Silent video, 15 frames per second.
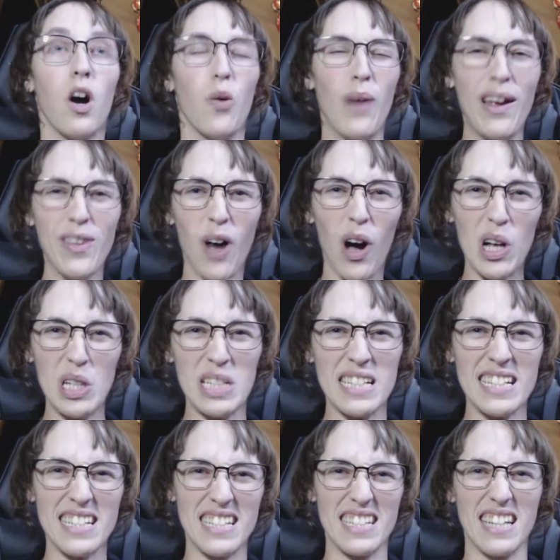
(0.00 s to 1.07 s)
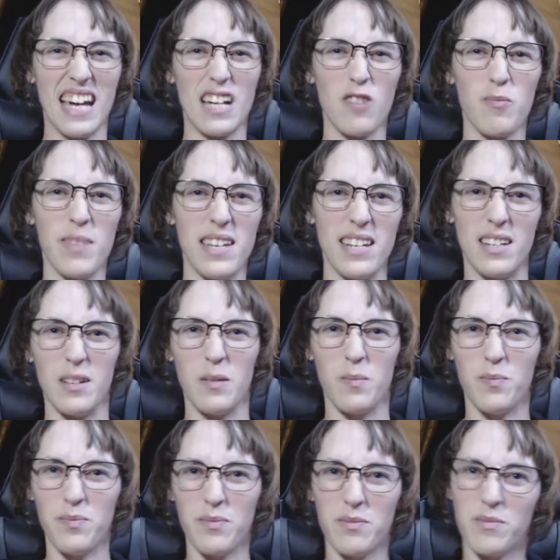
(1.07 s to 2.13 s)
Around the holidays, it's kind of been
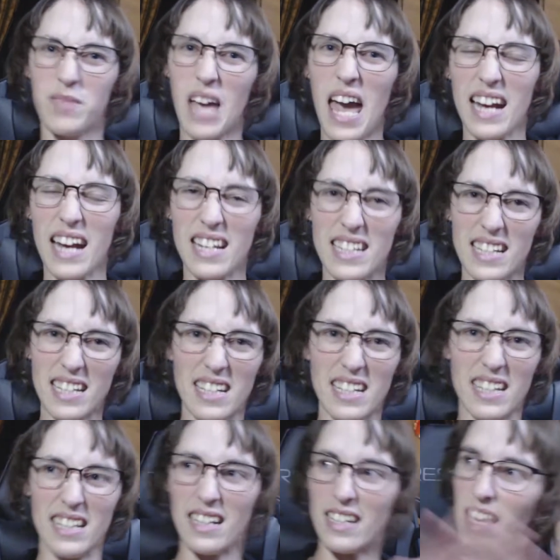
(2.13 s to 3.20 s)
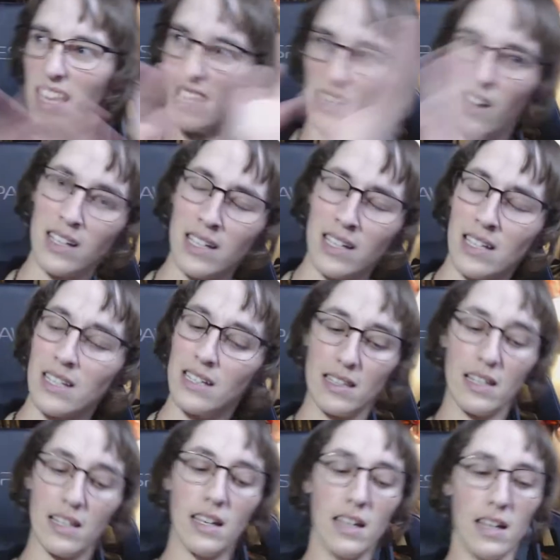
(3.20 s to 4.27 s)
hectic and chaotic,
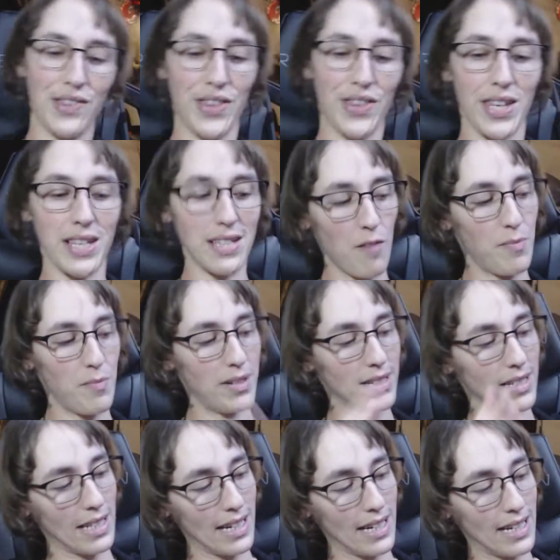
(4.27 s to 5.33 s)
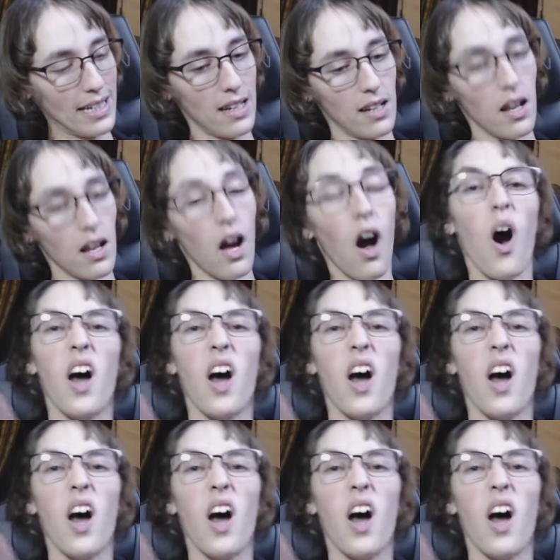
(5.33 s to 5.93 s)
and things have been delayed, and